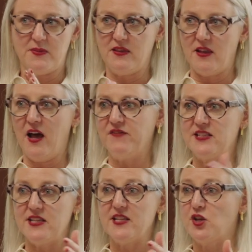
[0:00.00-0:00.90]
And
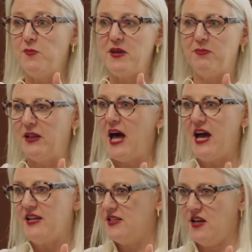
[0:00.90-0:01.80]
obviously this could be
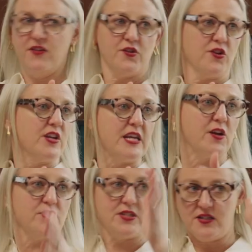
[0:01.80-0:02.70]
applied to other
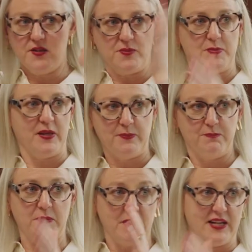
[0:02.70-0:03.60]
ecosystems,
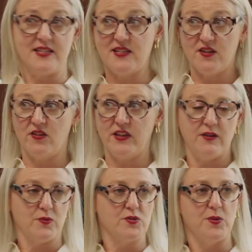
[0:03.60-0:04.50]
but because this is our
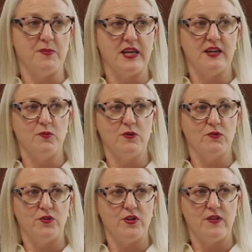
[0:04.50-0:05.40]
lane we're swimming in, what
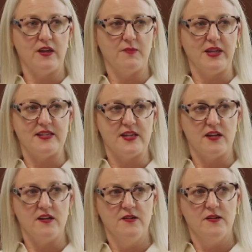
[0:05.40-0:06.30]
role do you think it plays there?